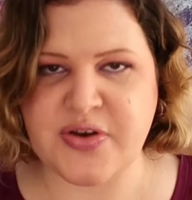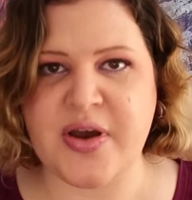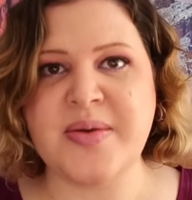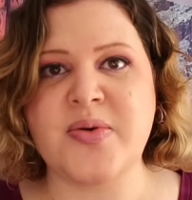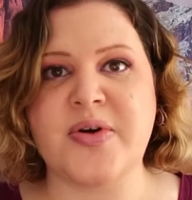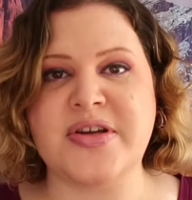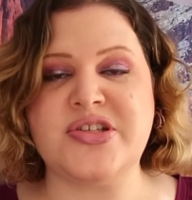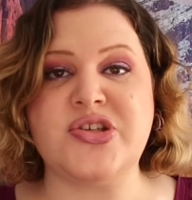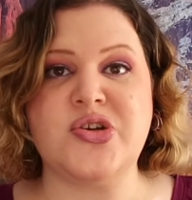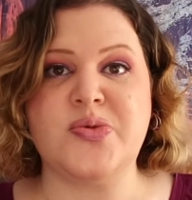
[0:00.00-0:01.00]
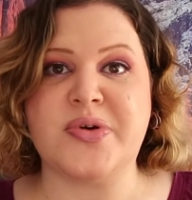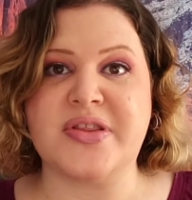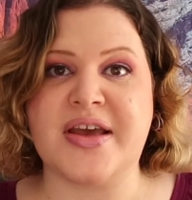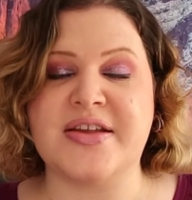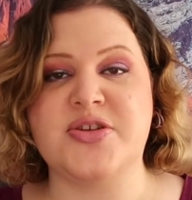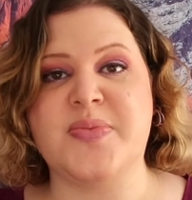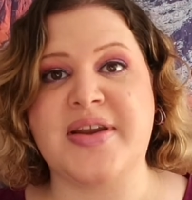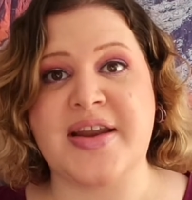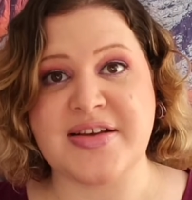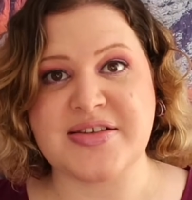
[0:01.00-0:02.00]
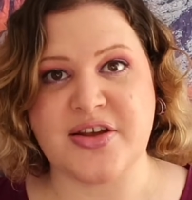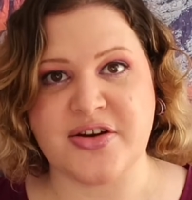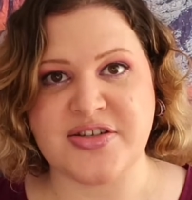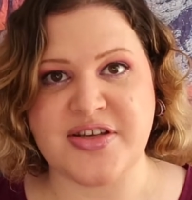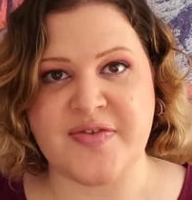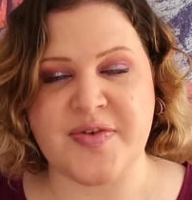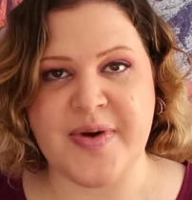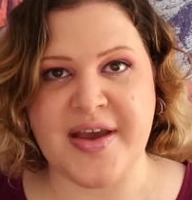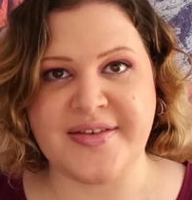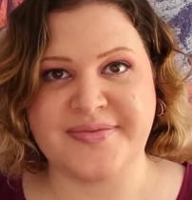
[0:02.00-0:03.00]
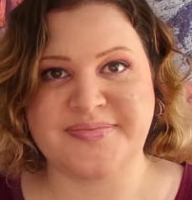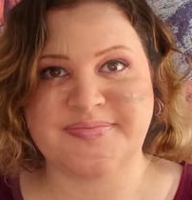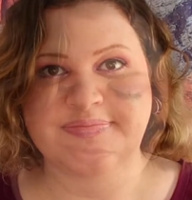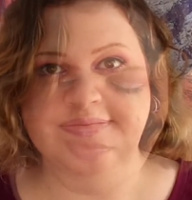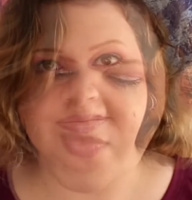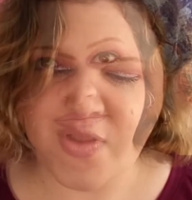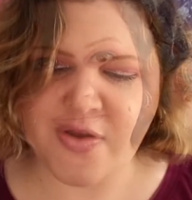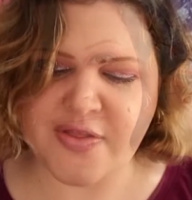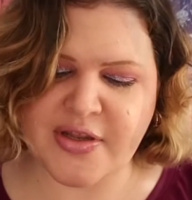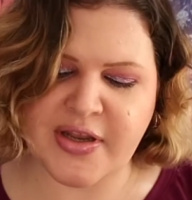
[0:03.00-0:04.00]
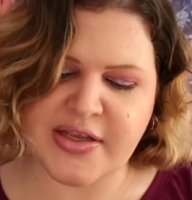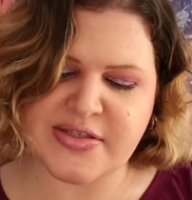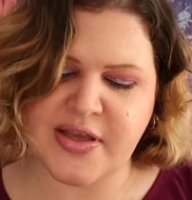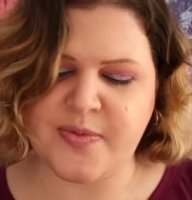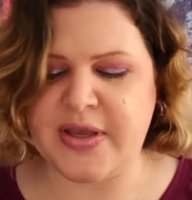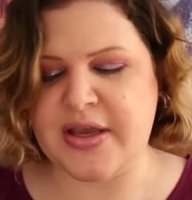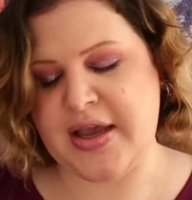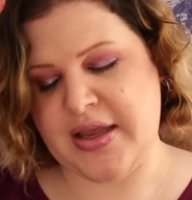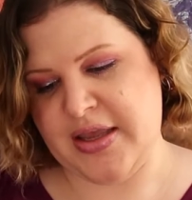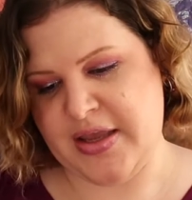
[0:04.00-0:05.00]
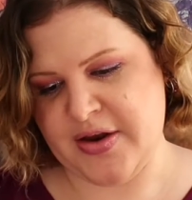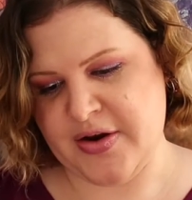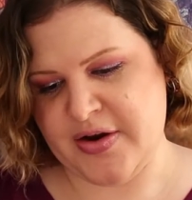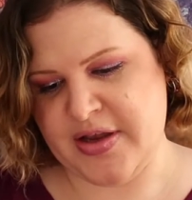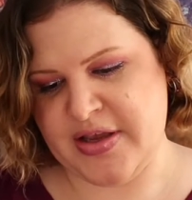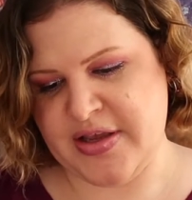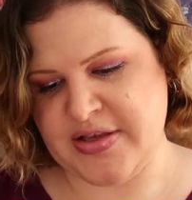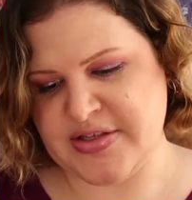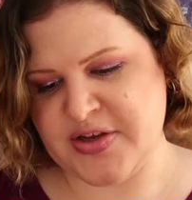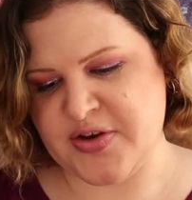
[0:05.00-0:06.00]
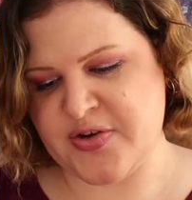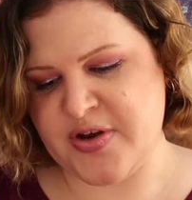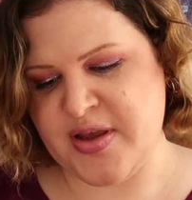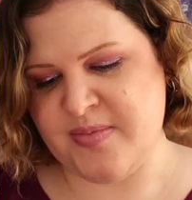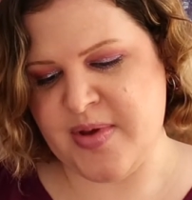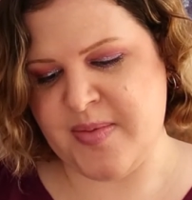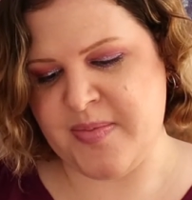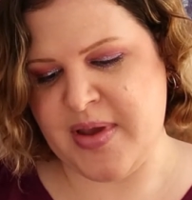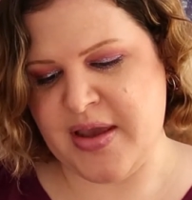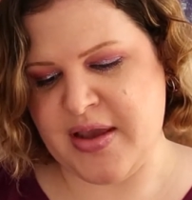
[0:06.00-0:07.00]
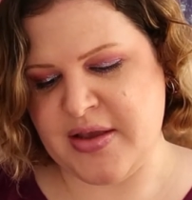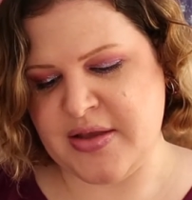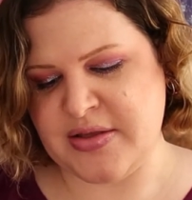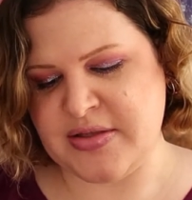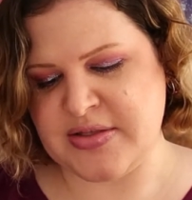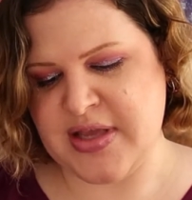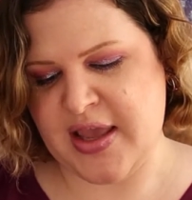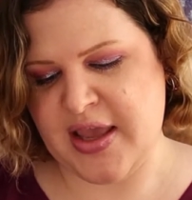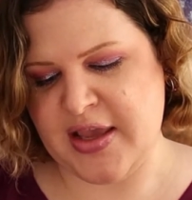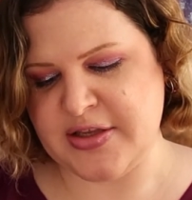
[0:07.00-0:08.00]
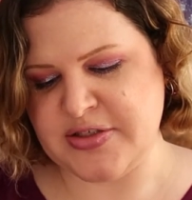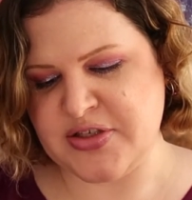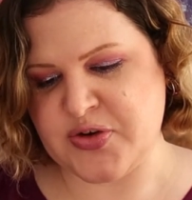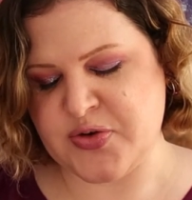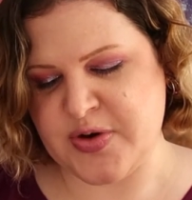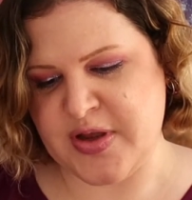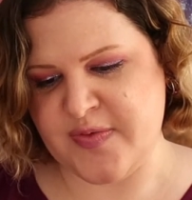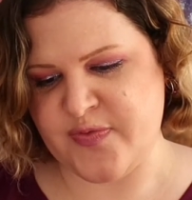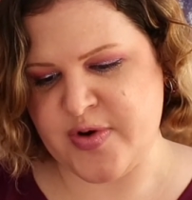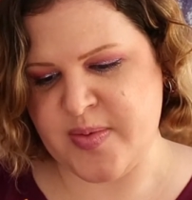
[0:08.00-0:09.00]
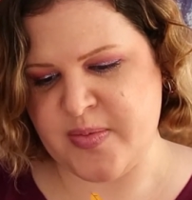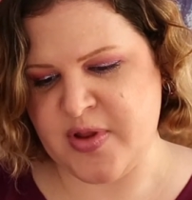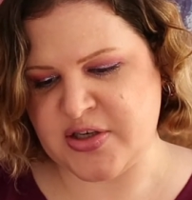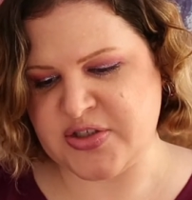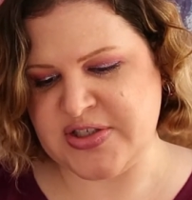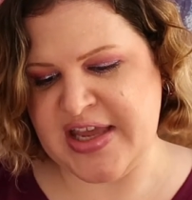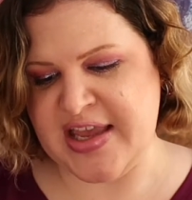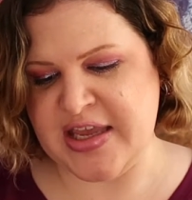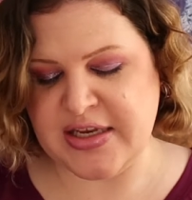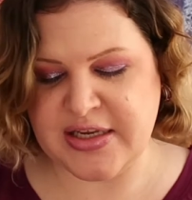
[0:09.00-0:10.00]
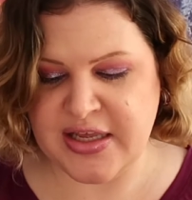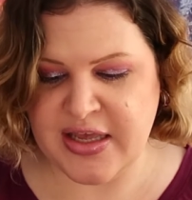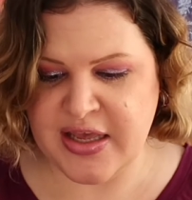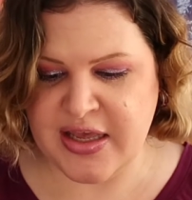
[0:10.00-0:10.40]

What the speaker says: So I'm going to put that into my next large giveaway. Alright, the next thing we got here is Cream Mains Hand Cream from L'Occitane.